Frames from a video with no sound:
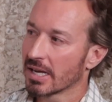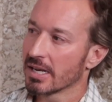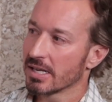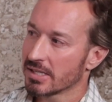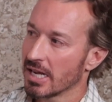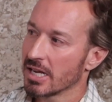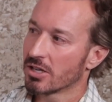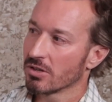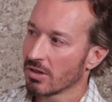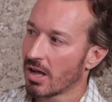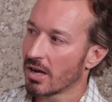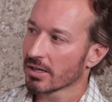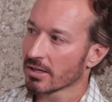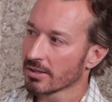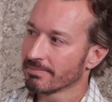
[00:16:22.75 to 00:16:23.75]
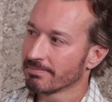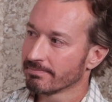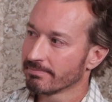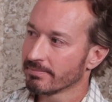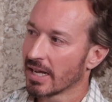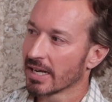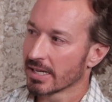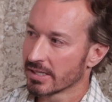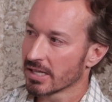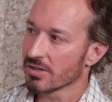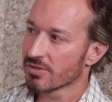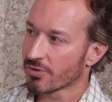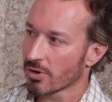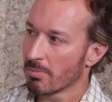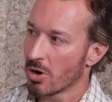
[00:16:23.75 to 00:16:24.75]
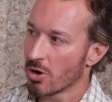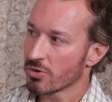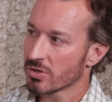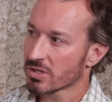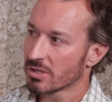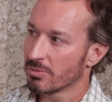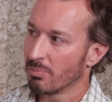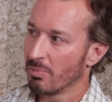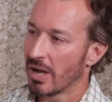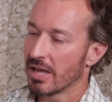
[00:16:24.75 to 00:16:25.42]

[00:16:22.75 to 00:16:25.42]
going to take you longer, like it does for most.